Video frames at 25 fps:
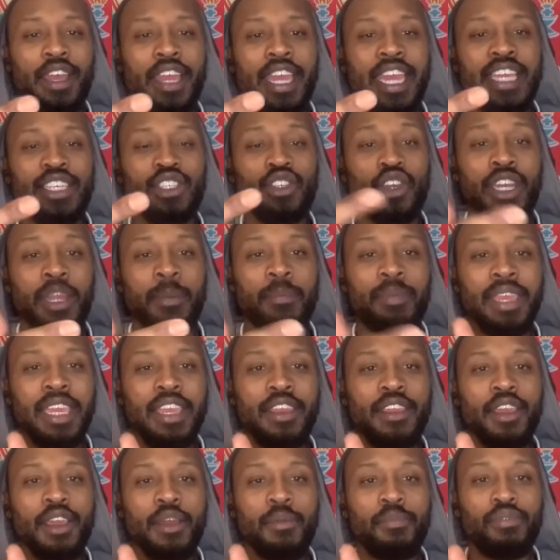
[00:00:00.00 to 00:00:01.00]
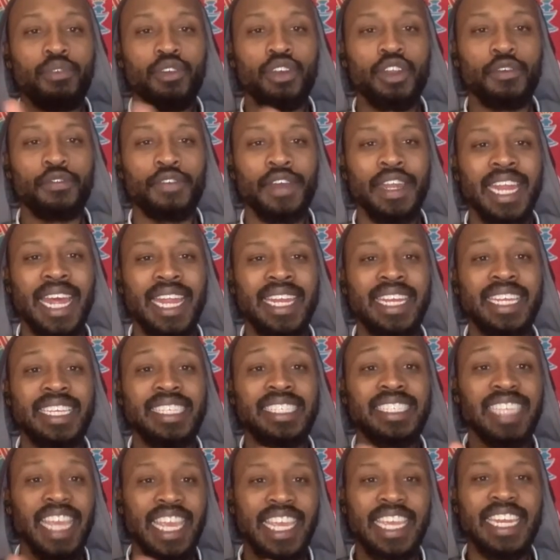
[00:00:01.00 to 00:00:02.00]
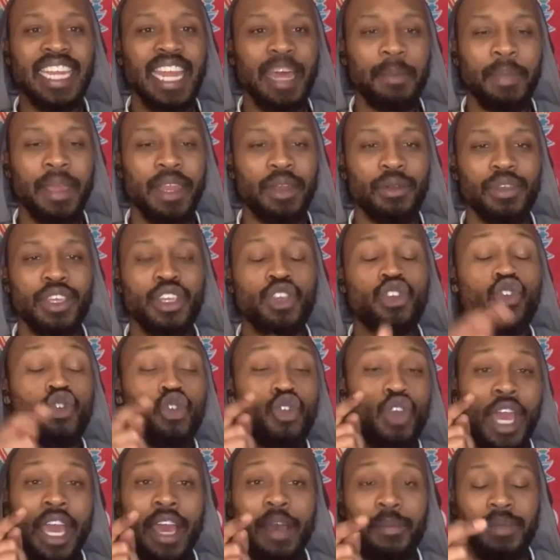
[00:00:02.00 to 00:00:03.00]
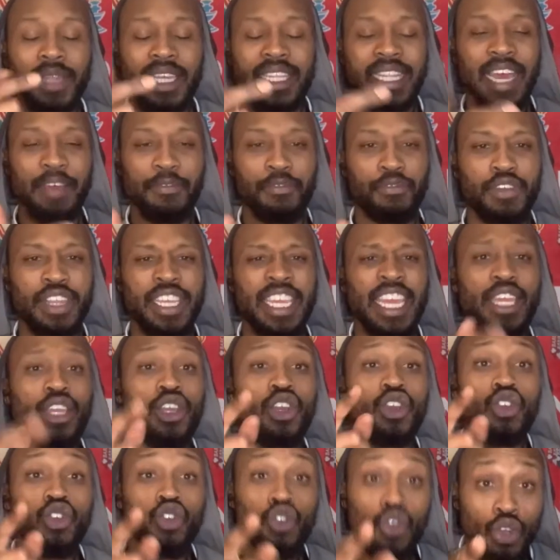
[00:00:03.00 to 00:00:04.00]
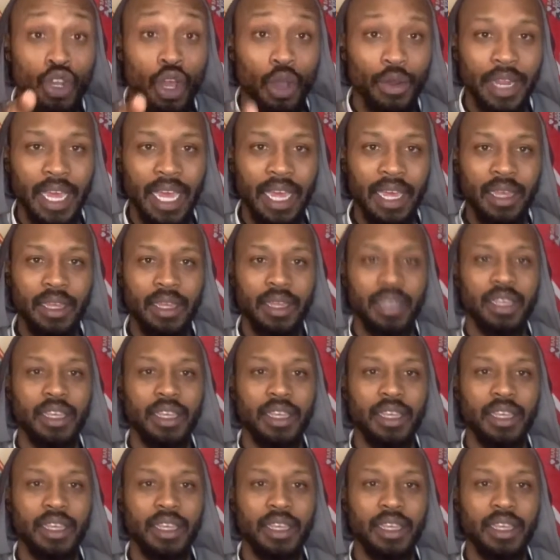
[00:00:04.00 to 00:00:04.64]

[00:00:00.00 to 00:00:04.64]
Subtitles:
it's going to be Bruno Fernandes taking that penalty, that free kick. You know that.